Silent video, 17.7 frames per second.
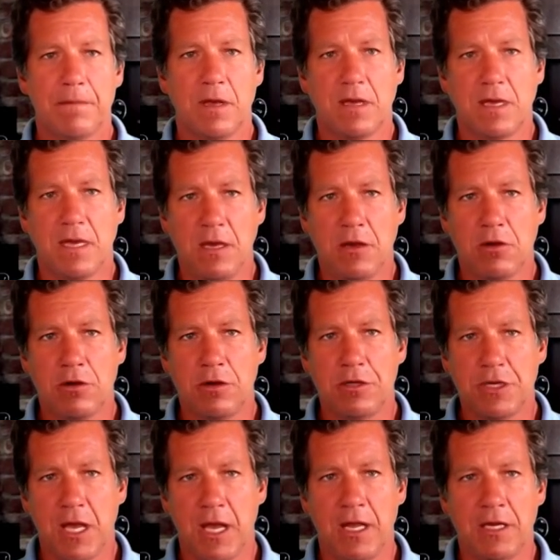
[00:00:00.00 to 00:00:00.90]
He could
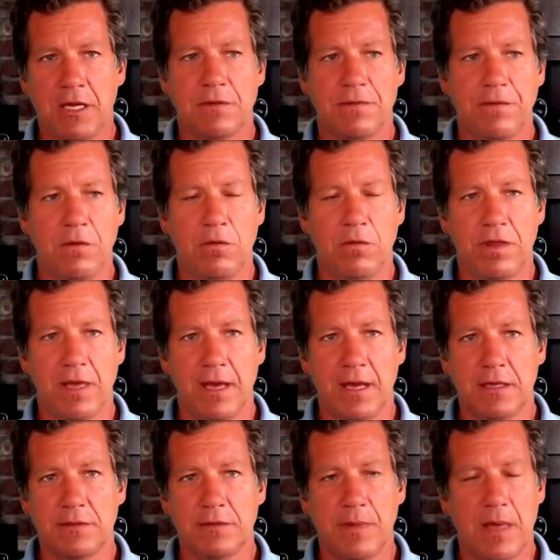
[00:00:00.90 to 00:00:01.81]
change a few
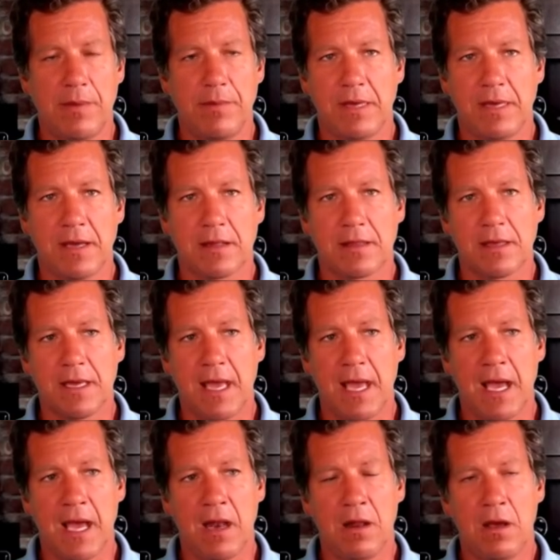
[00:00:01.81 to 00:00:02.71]
things, maybe kick the
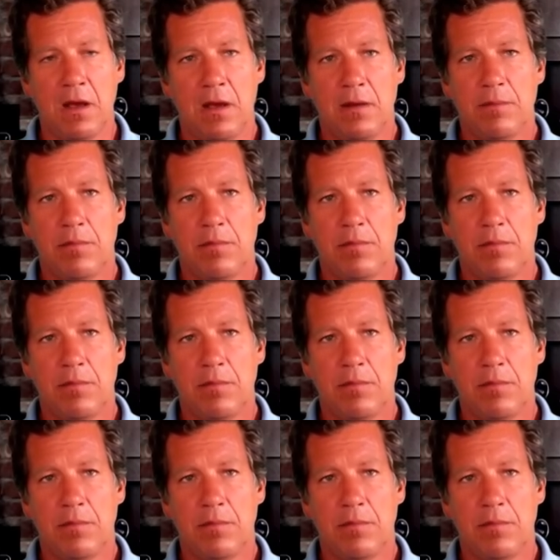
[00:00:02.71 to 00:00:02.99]
can.